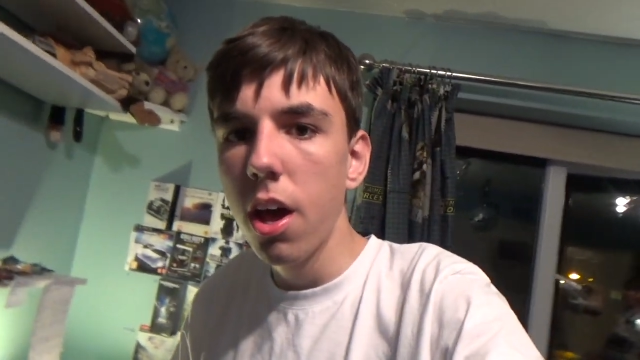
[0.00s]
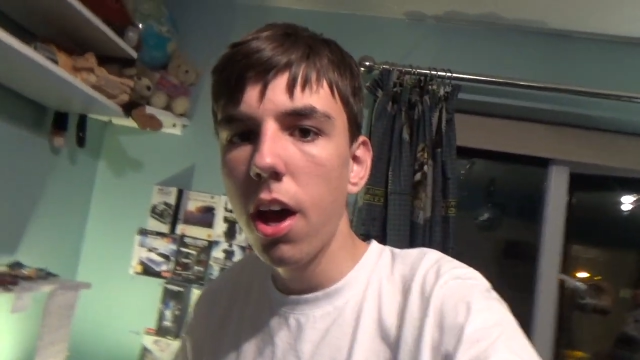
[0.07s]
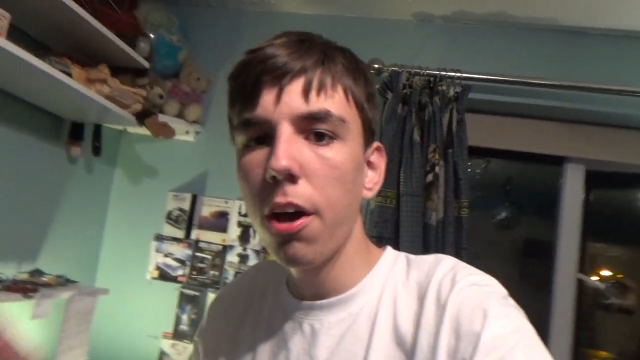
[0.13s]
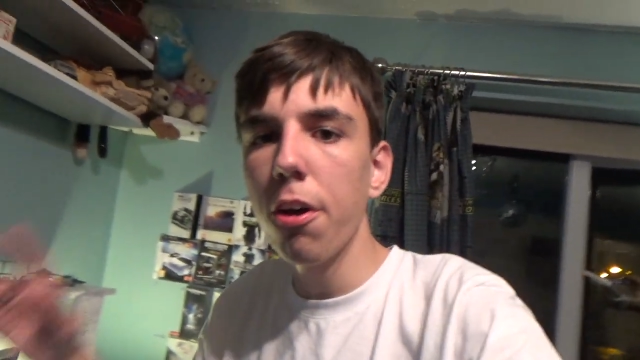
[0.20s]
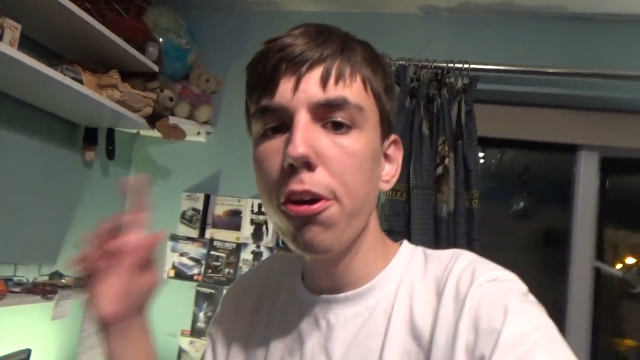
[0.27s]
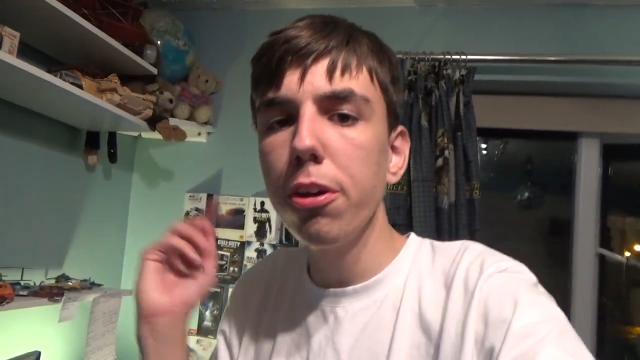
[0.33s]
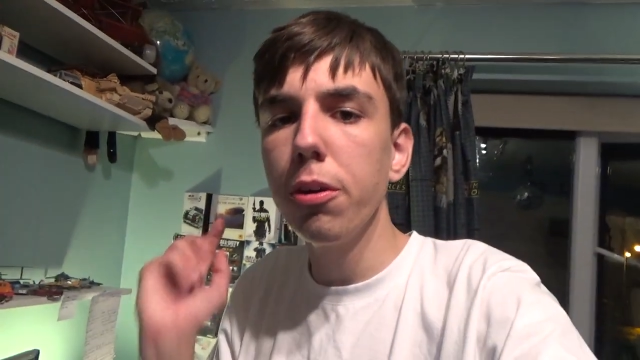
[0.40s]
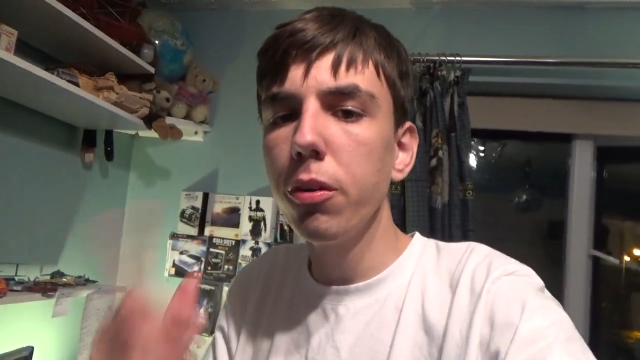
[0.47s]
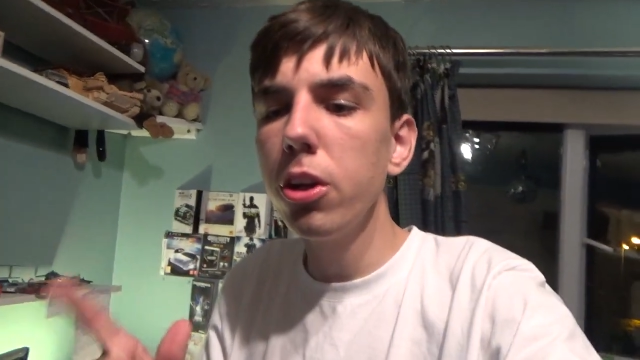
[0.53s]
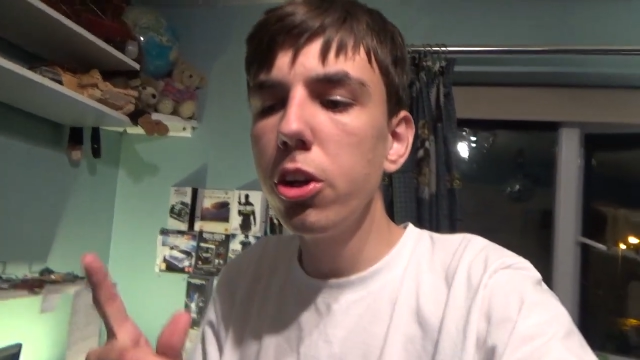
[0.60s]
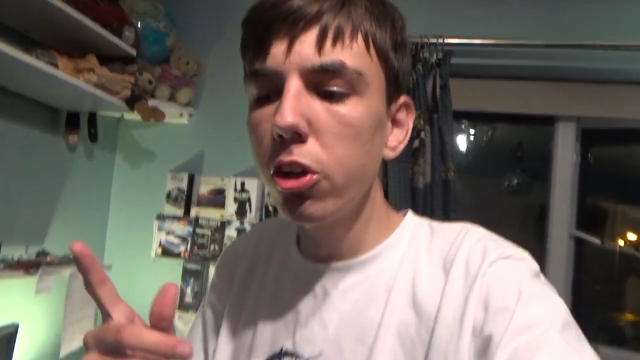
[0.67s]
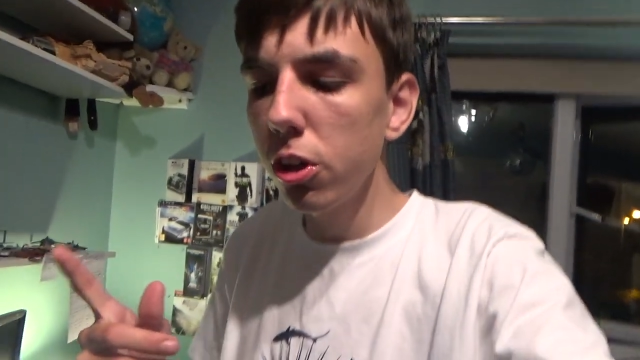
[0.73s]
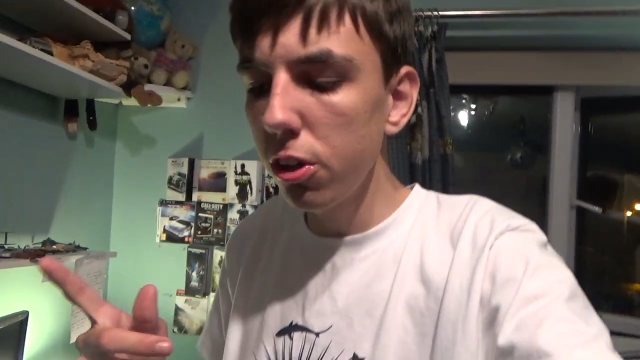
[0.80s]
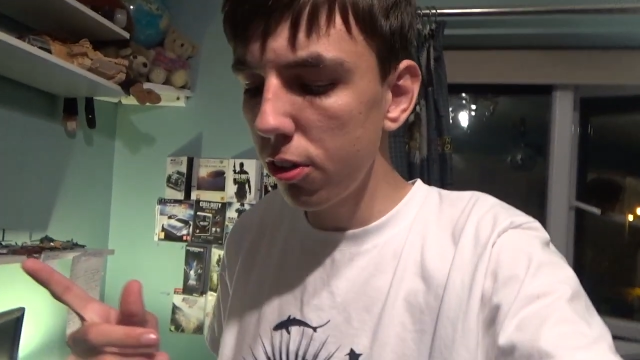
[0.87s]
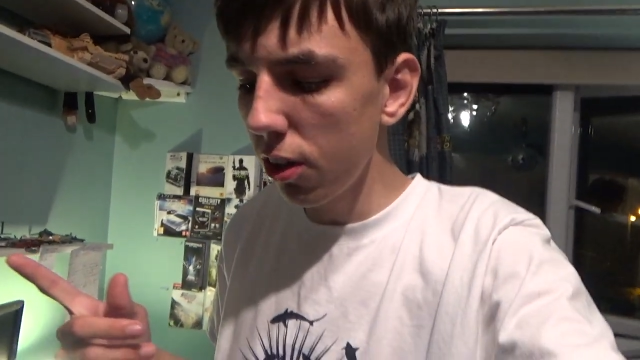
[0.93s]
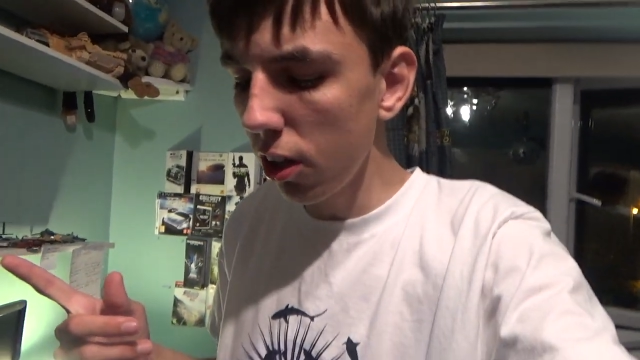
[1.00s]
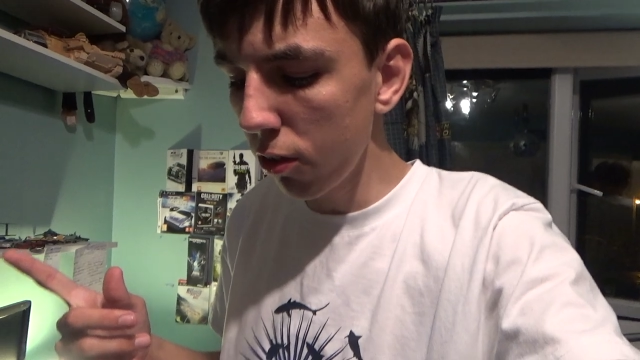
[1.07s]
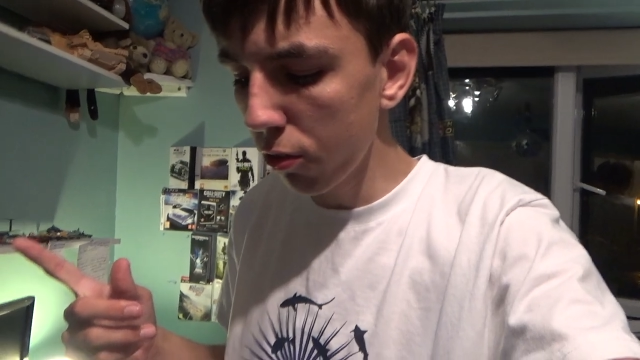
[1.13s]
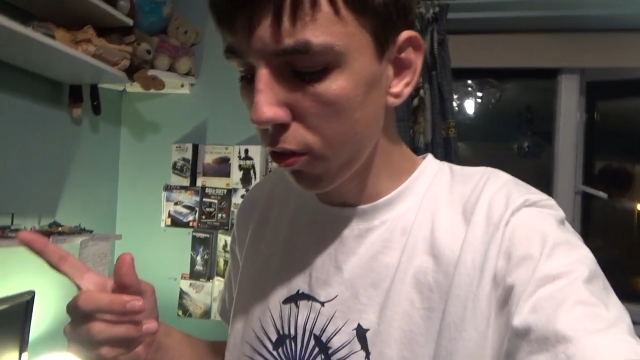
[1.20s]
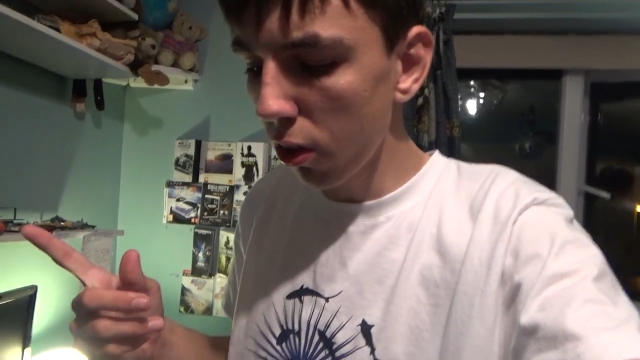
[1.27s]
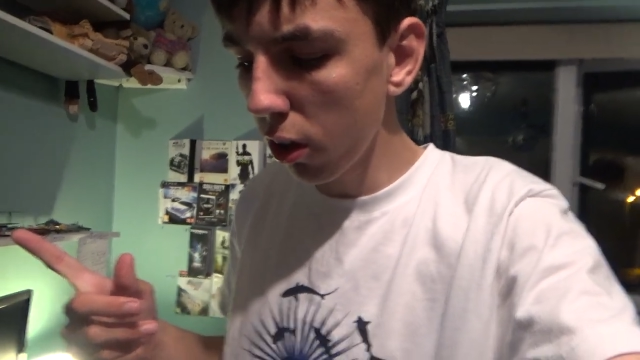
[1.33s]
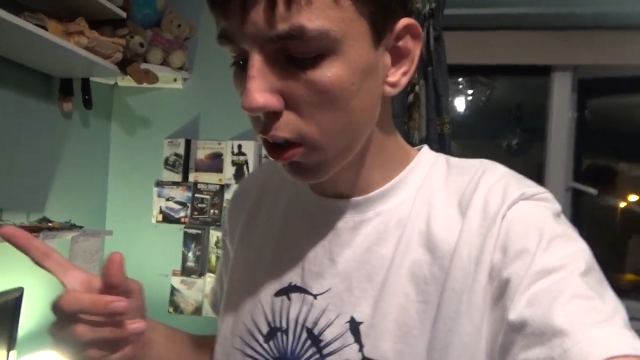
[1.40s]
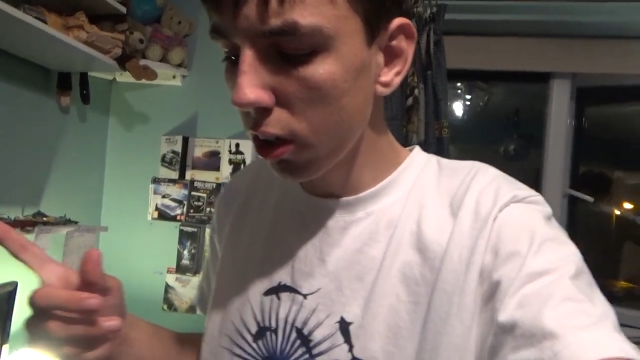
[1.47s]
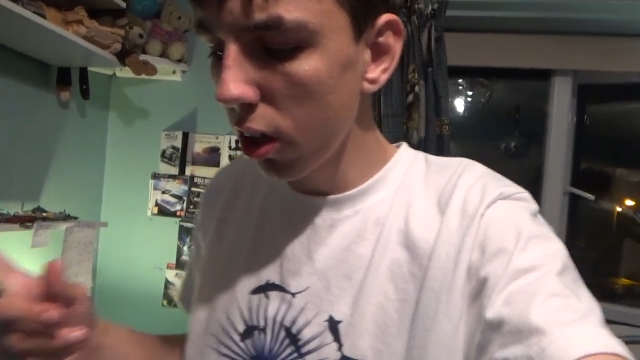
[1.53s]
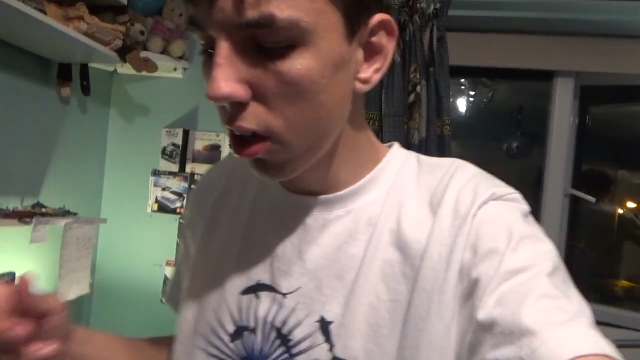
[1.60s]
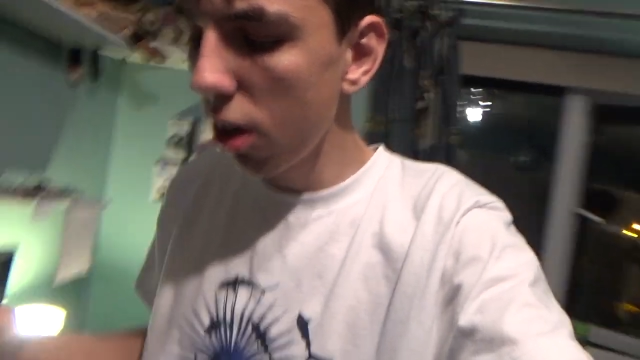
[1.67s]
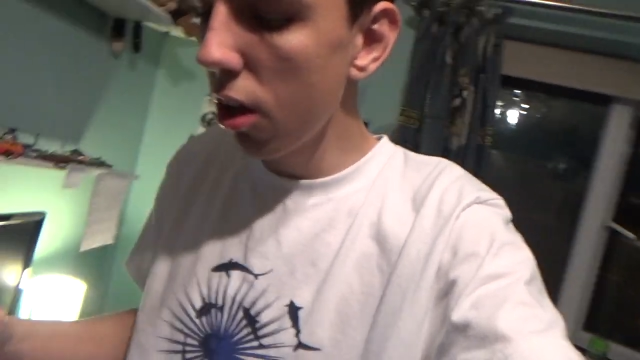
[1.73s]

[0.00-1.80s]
I hope you enjoyed today's vlog.